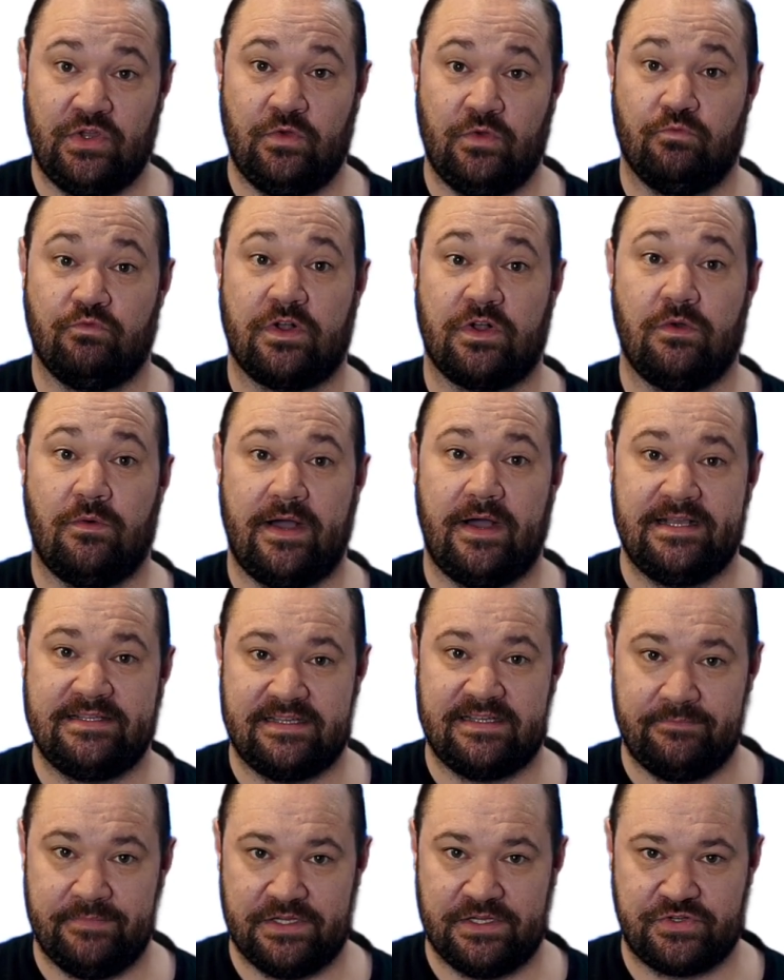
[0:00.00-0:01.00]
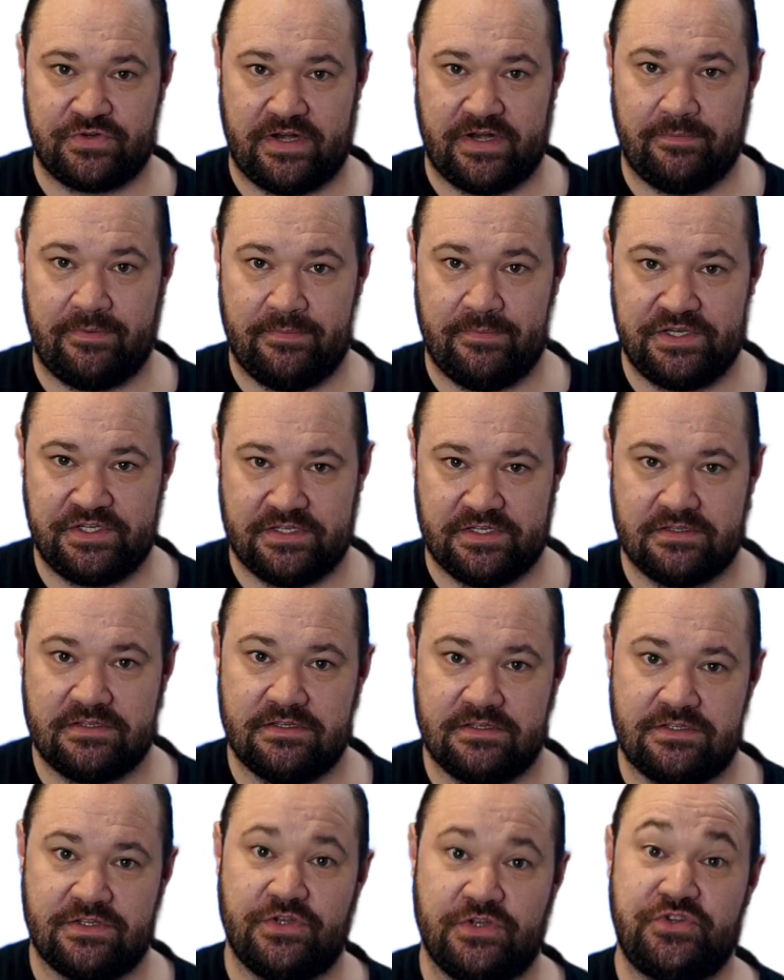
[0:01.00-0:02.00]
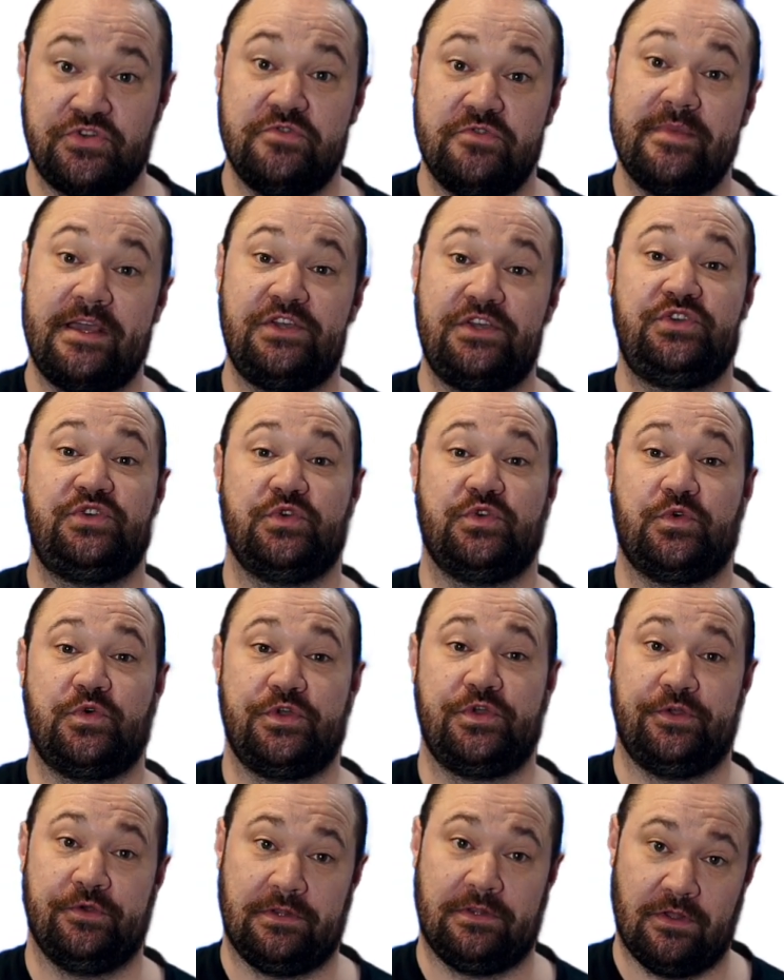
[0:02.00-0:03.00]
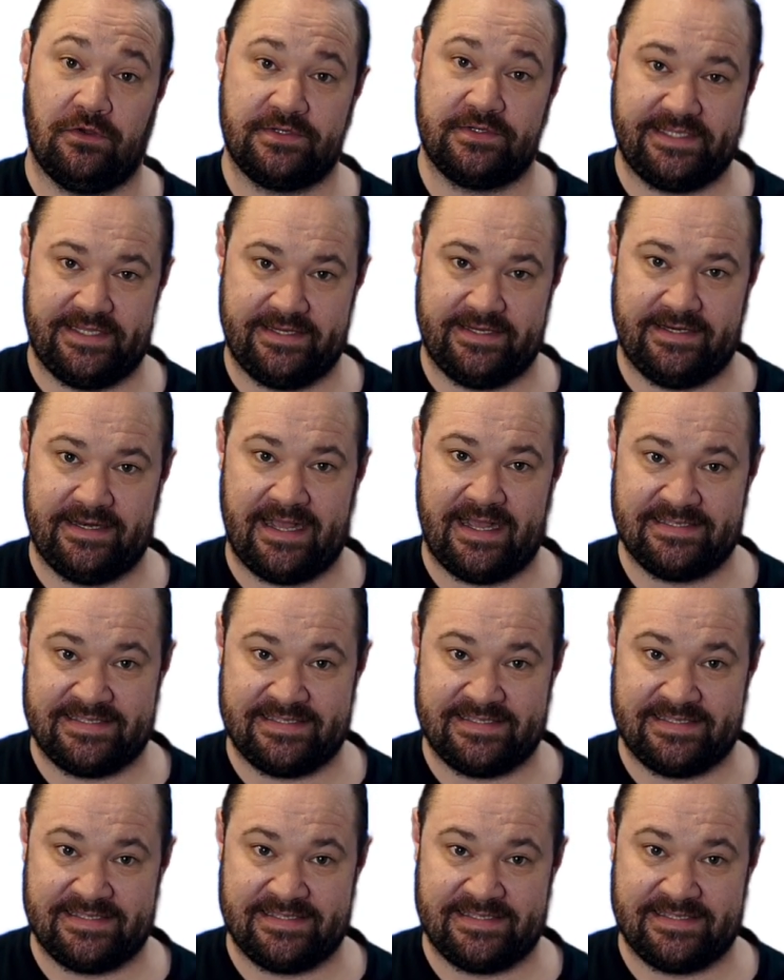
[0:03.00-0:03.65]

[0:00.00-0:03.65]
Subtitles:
requires administrator permissions, so do make sure you're logged in as an